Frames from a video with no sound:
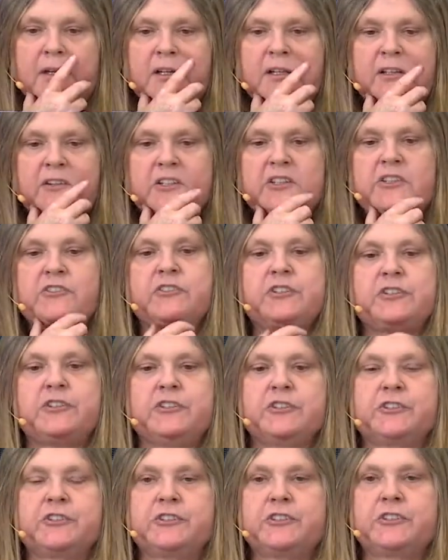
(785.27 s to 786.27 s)
This
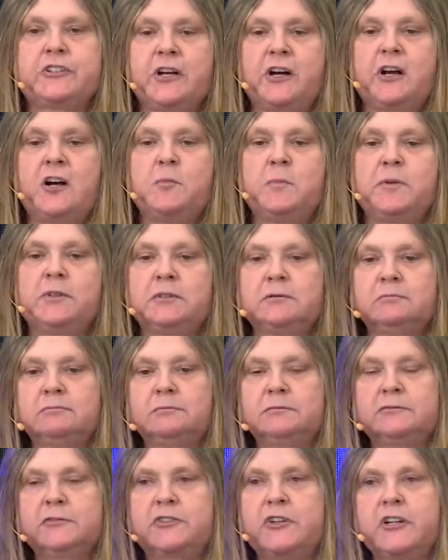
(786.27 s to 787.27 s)
reduces carbon,
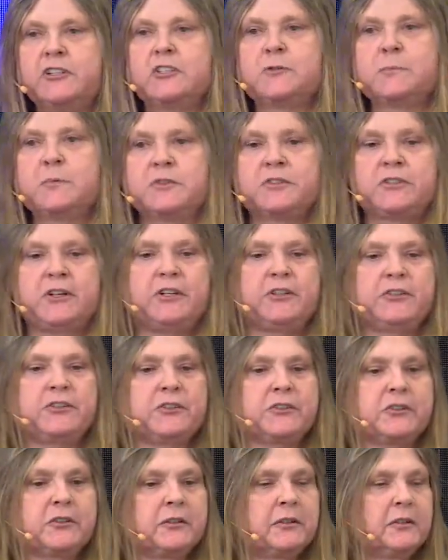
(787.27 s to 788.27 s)

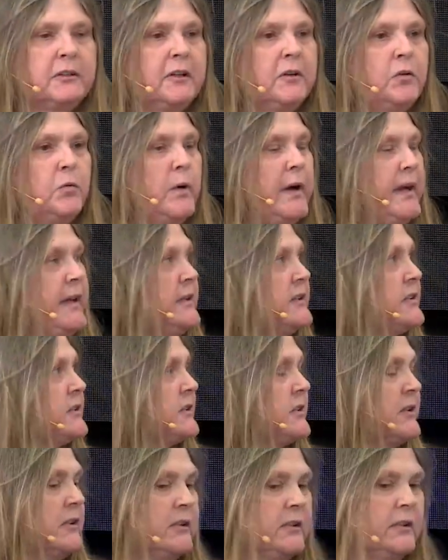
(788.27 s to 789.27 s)
transportation,
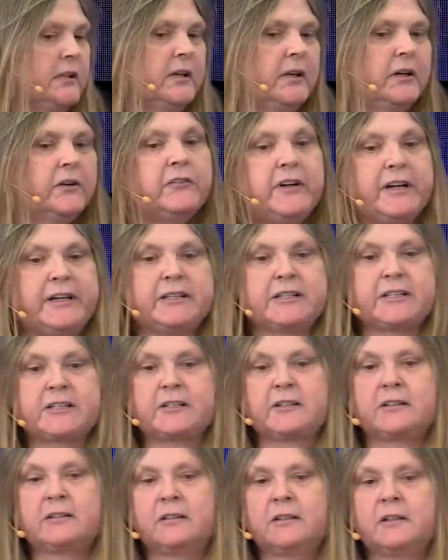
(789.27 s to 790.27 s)
waste, risk,
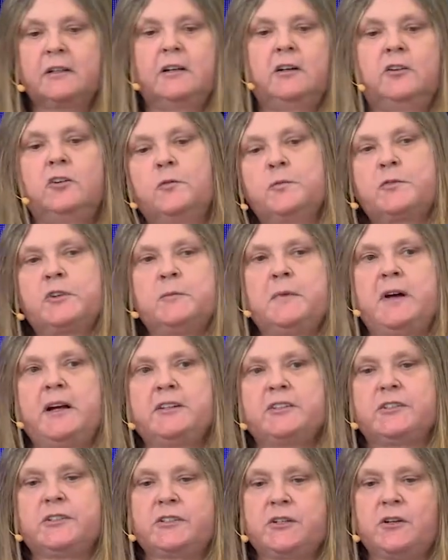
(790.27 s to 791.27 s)
and
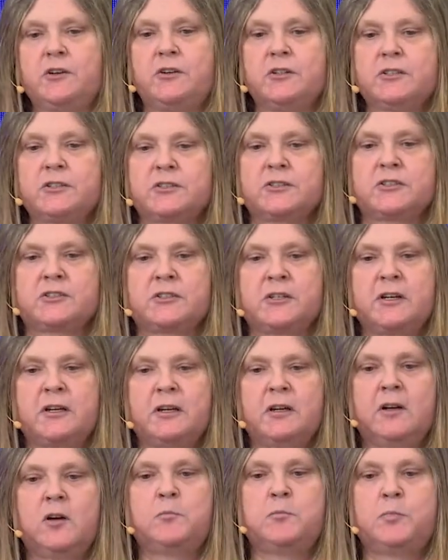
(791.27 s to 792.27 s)
optimizes costs
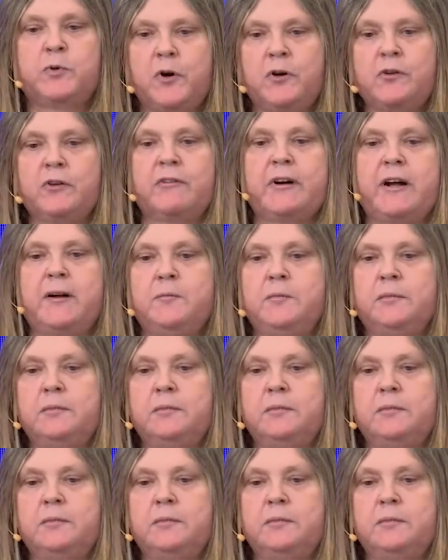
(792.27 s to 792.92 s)
and program,